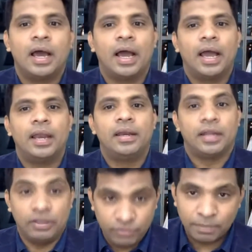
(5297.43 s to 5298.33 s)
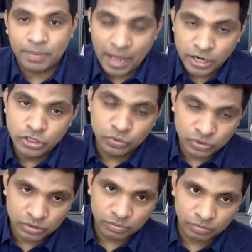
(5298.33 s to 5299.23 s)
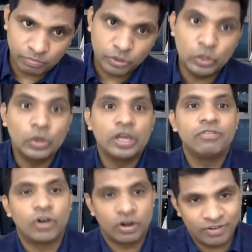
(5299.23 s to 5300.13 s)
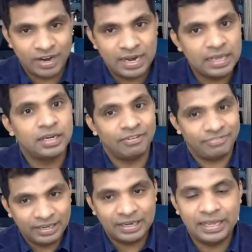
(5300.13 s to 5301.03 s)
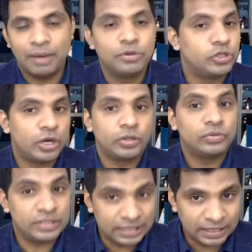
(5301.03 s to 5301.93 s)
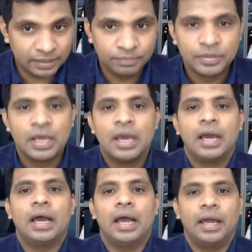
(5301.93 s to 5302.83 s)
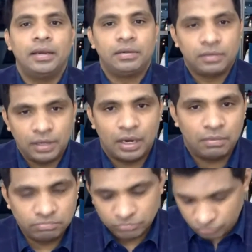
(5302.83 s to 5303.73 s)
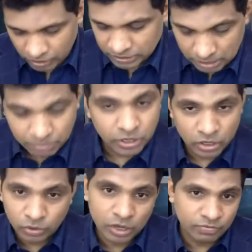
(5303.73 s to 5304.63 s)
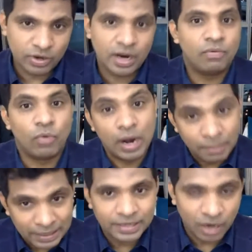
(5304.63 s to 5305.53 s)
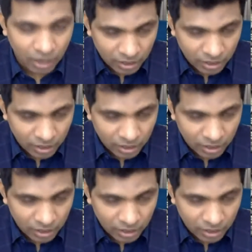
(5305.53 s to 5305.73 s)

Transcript: And if you're planning to looking for a funding, definitely how much are you seeking? And for example, you're looking for $1 million.